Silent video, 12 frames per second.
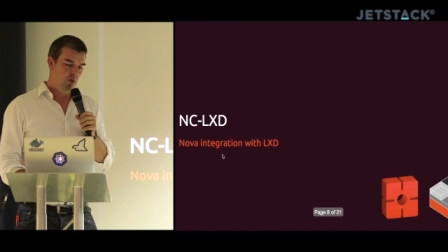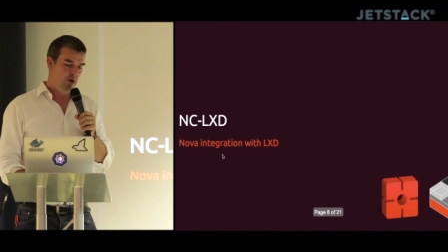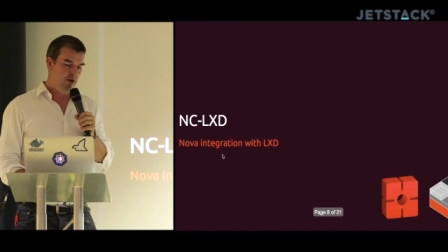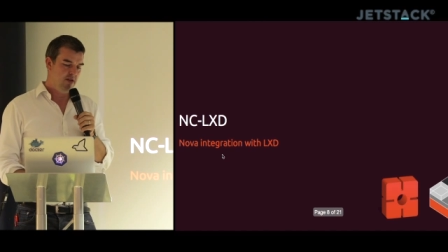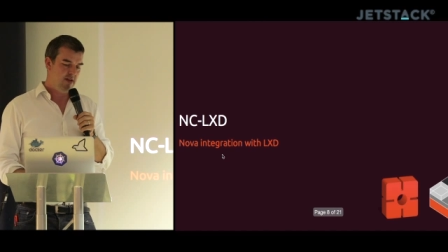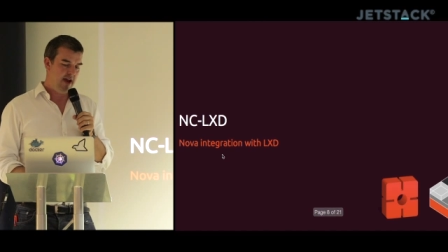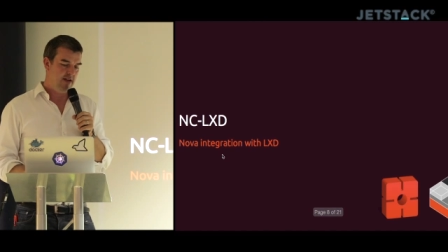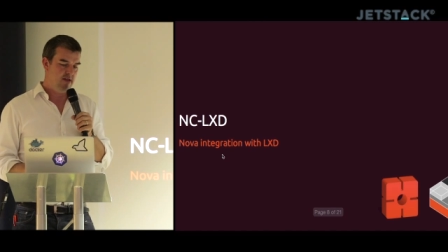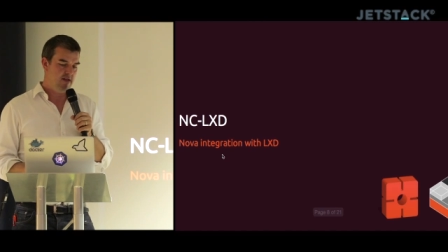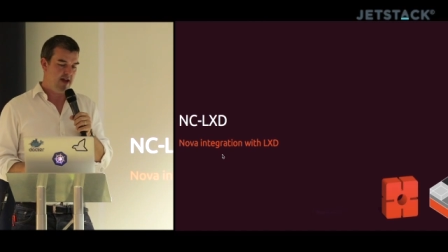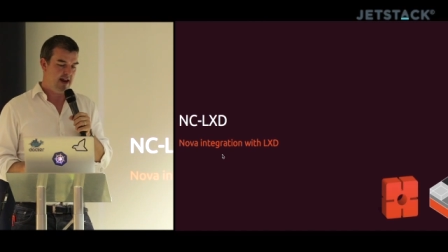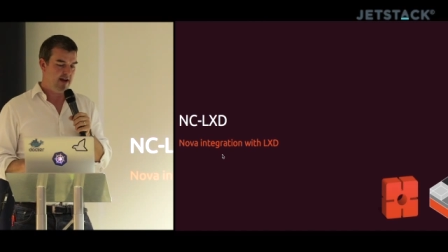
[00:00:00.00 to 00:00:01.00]
was
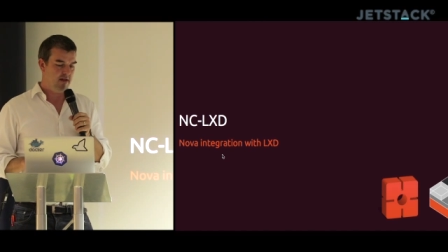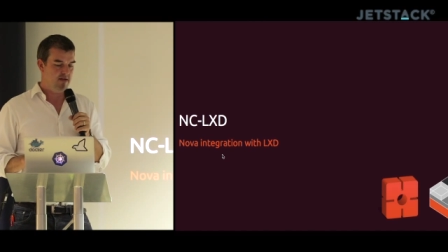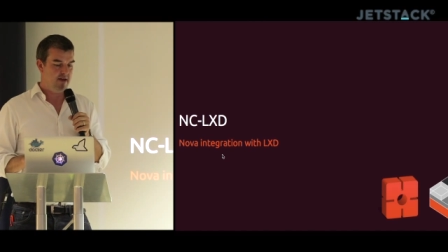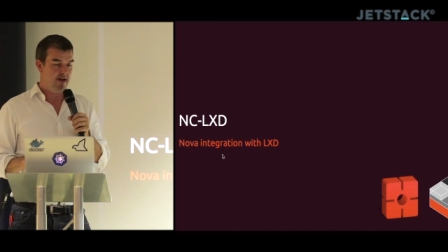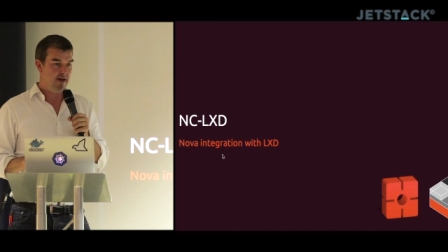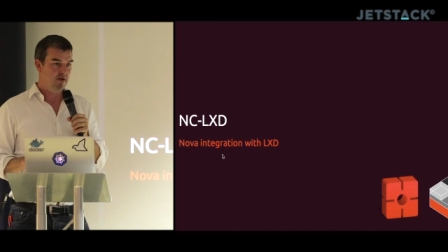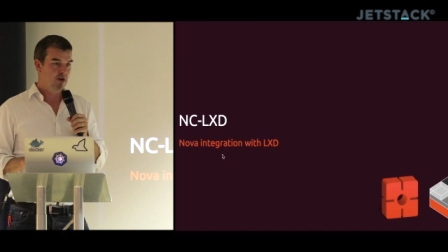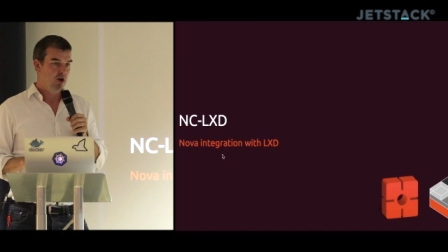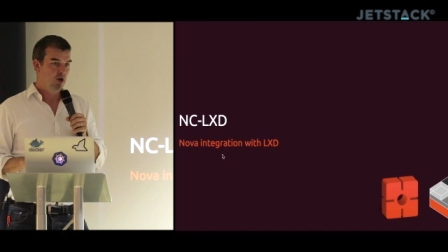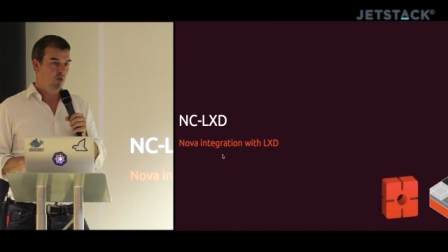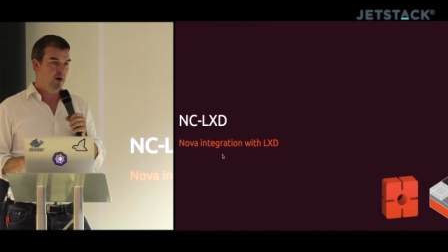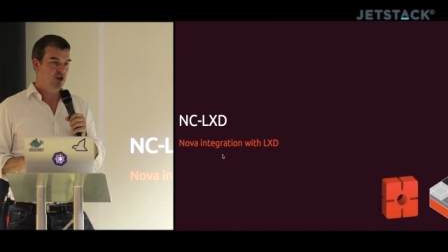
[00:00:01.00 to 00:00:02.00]
NCLXD,
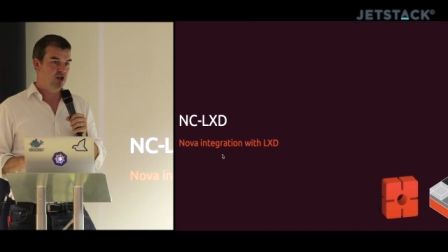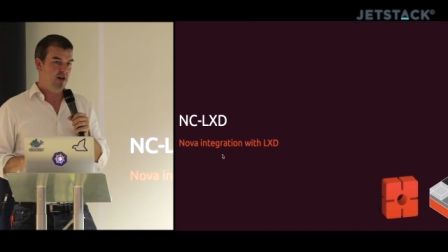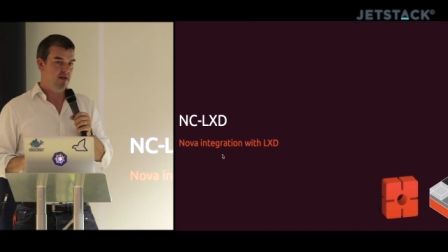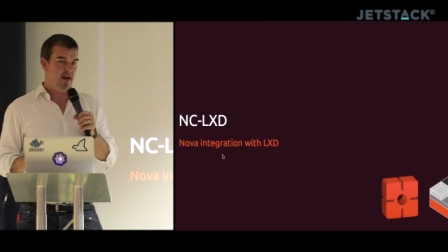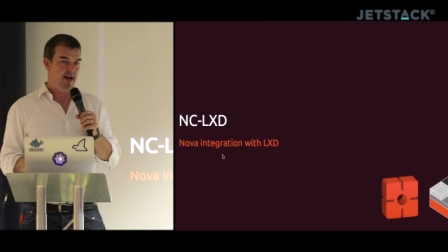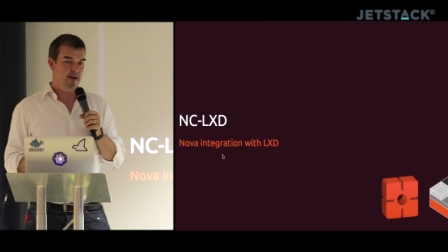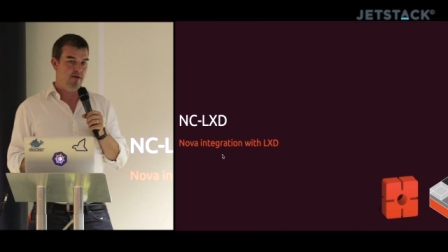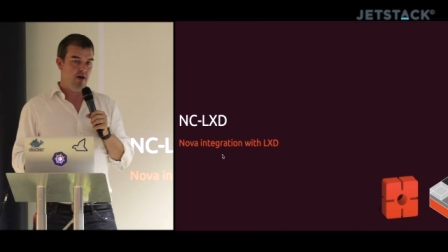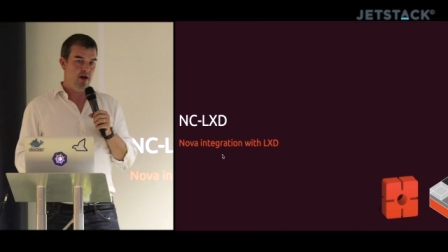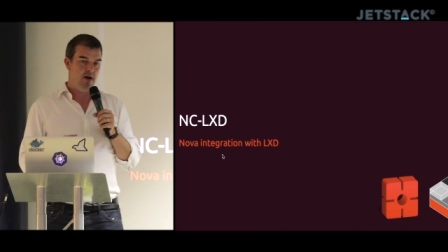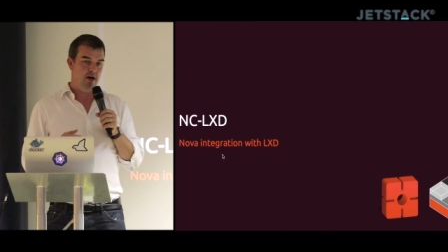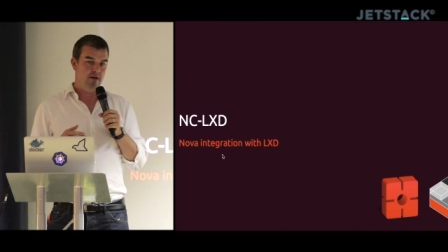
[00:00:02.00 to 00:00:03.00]
which is a
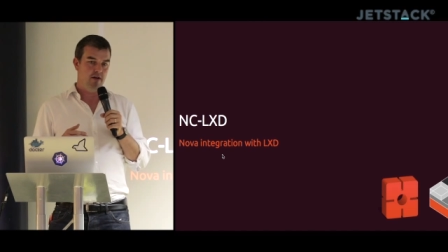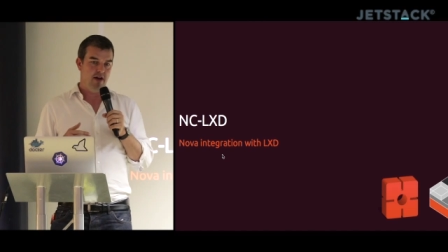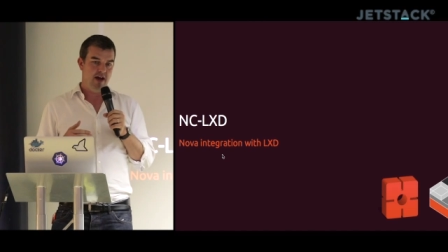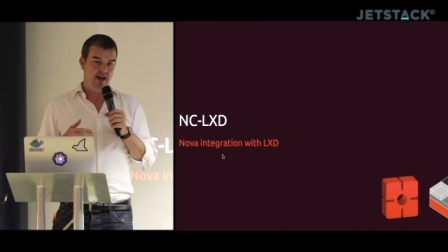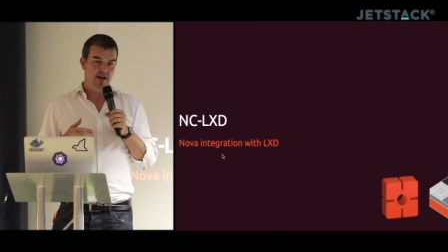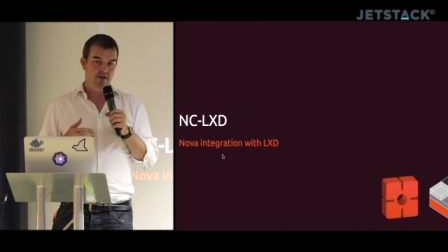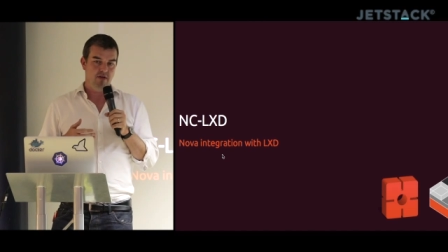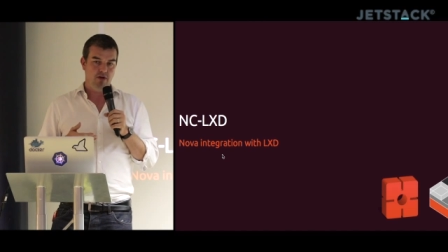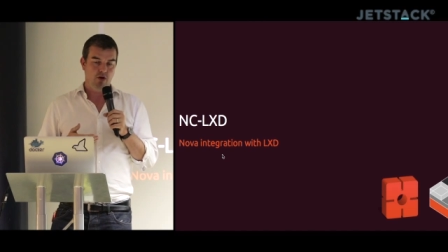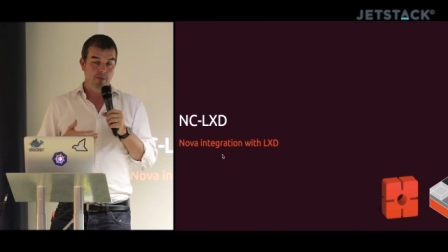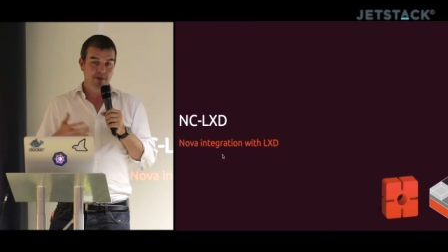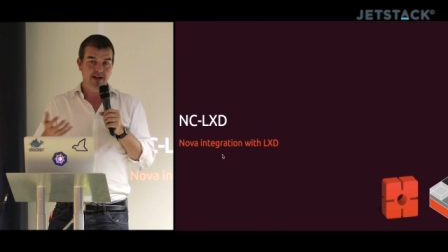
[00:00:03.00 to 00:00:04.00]

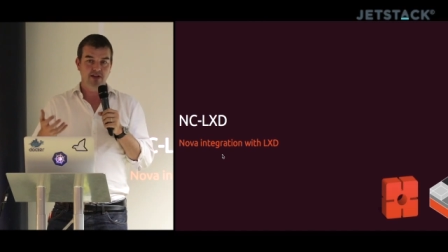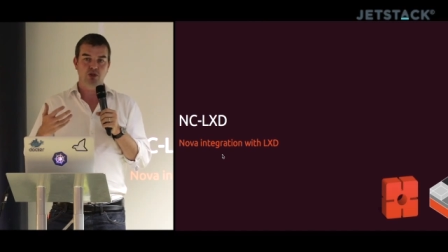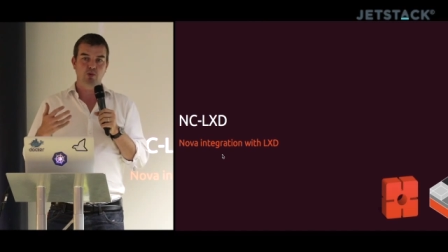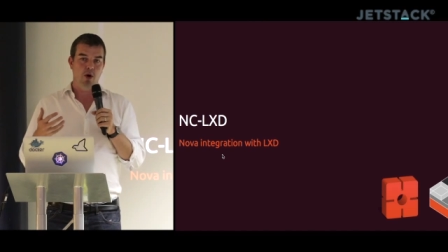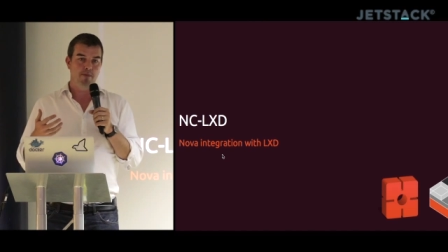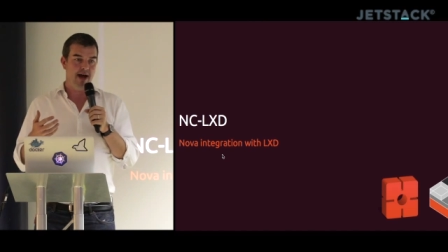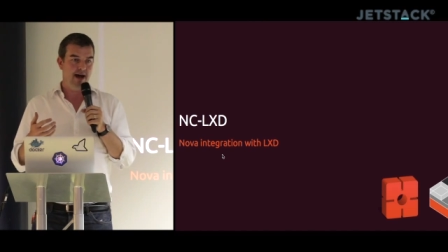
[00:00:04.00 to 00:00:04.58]
complete swap